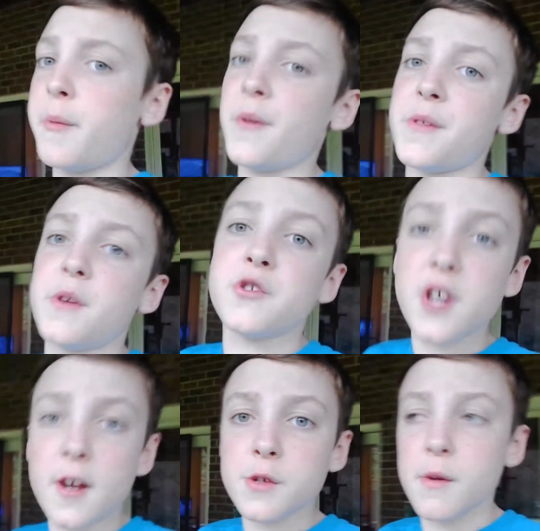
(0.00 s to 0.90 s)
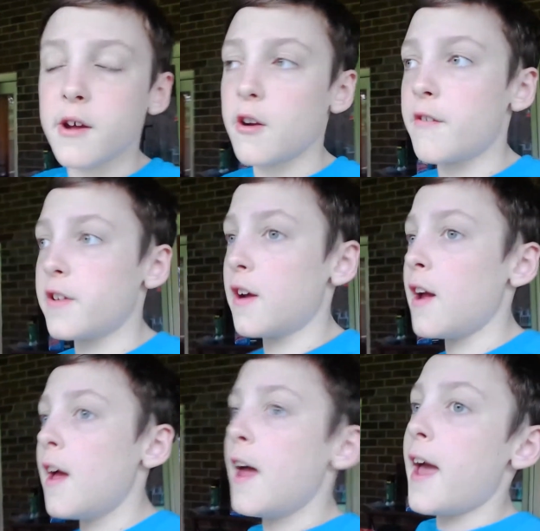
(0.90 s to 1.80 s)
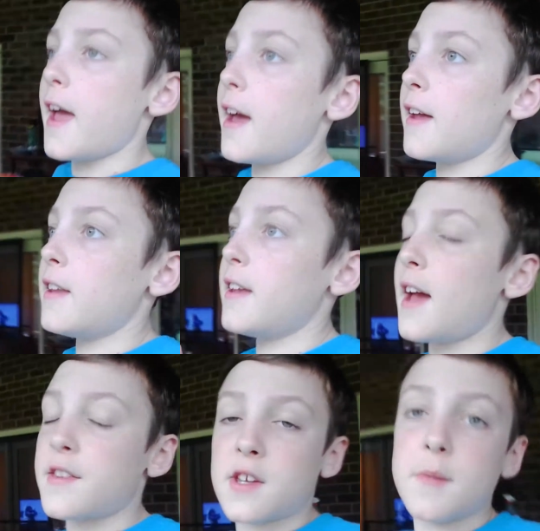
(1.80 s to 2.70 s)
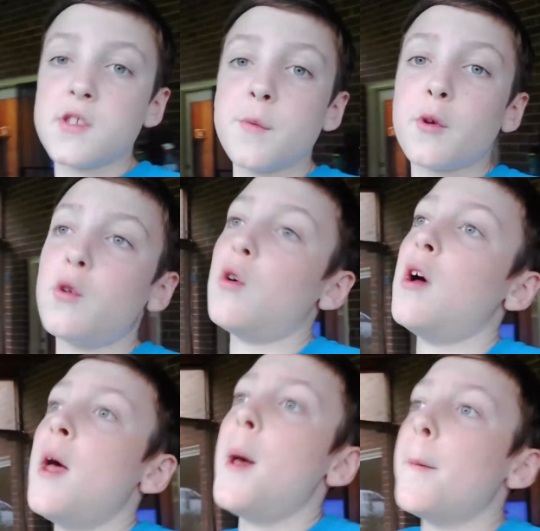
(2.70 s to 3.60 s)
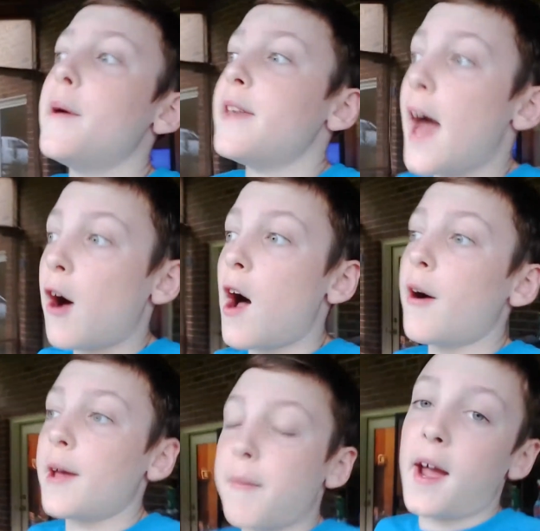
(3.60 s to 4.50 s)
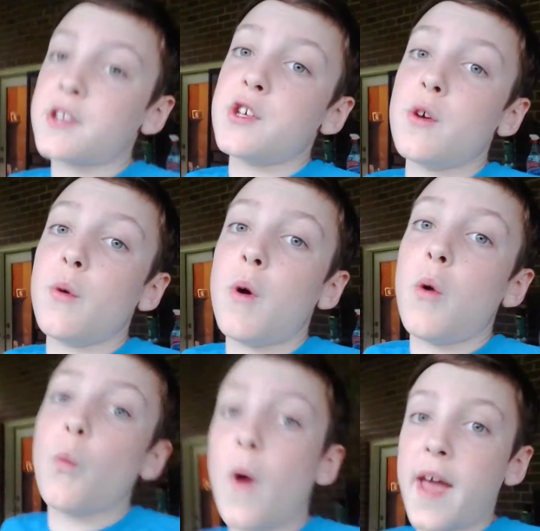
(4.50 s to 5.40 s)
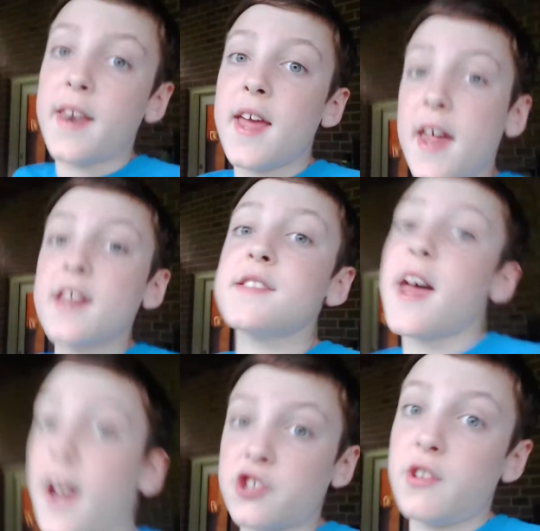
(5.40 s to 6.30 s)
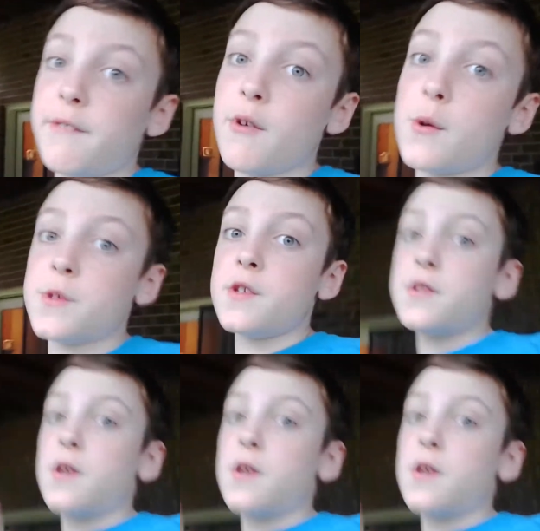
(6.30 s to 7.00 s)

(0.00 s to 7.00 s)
to both of those channels while you're over there. And yeah, it's gonna be super cool. But now I'll get back to you when it is actually frozen.